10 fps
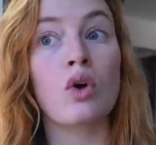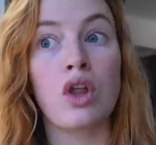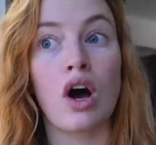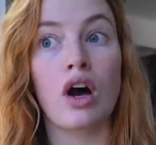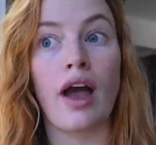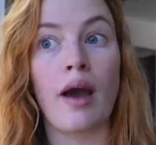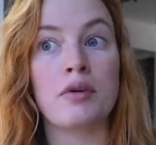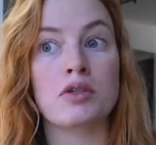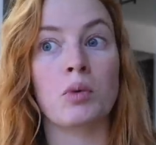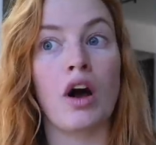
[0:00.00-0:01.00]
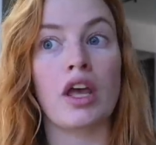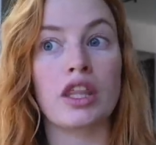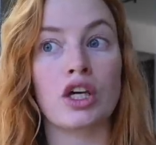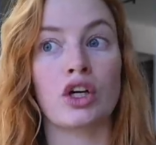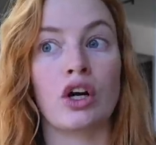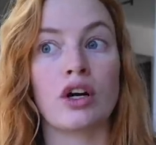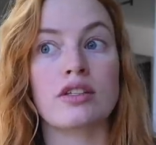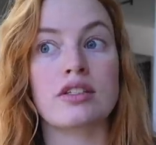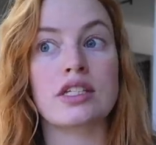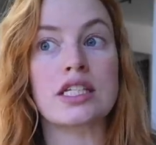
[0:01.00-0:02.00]
long I was walking the
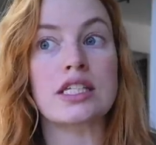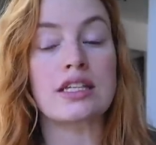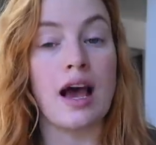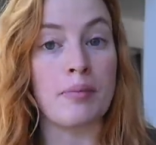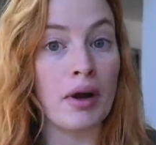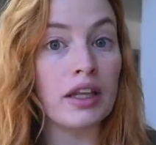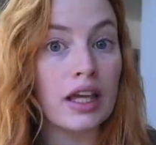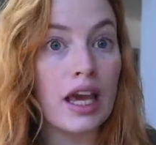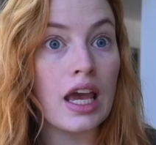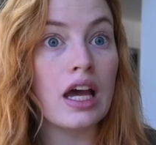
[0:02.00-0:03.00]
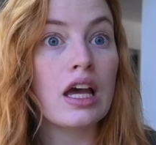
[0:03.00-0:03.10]
girls separately,